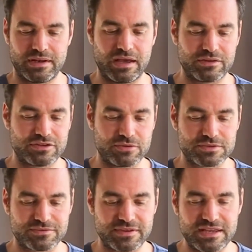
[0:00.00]
Now, in
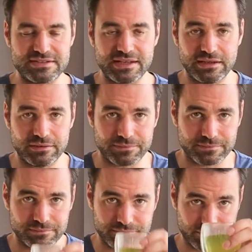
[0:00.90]
terms of tasting,
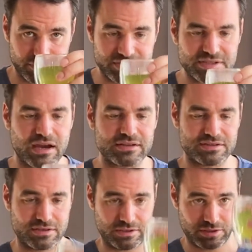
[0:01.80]
we
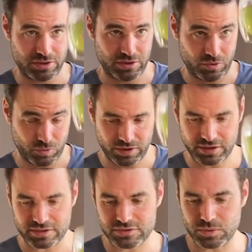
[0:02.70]
start
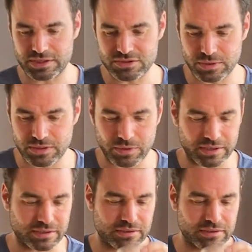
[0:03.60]
with 2021.